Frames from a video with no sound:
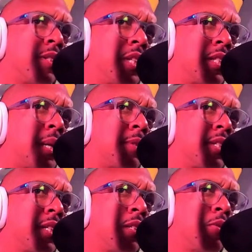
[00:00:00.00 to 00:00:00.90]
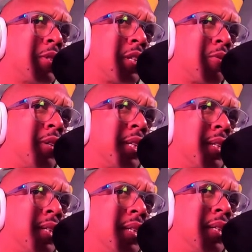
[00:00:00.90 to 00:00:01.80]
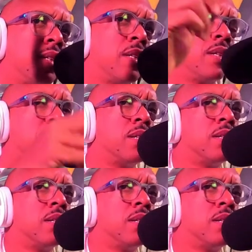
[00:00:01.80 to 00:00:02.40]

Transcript: calypso shows here in St. Thomas like they do in St. Croix?